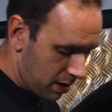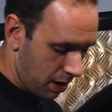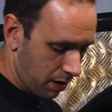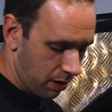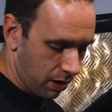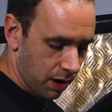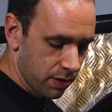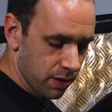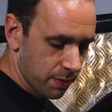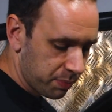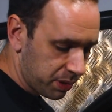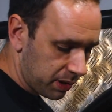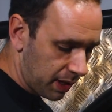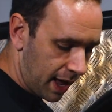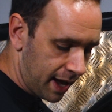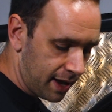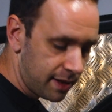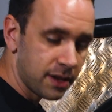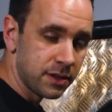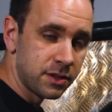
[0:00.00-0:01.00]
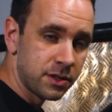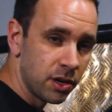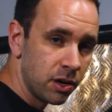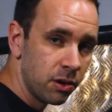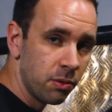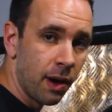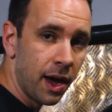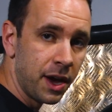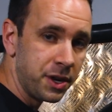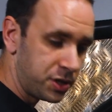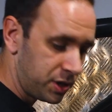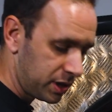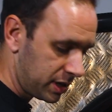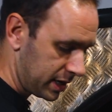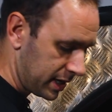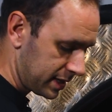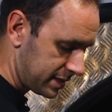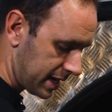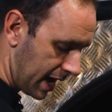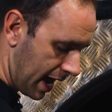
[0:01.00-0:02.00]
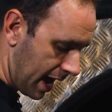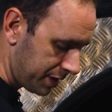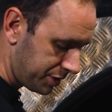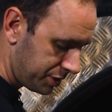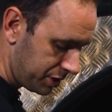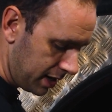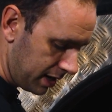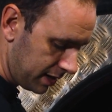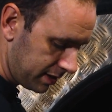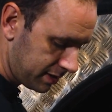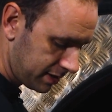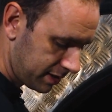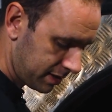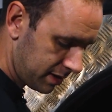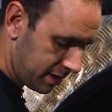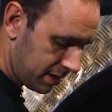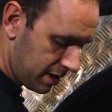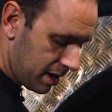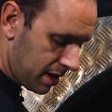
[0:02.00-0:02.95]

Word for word: on the plate, there's two ways you can attach it.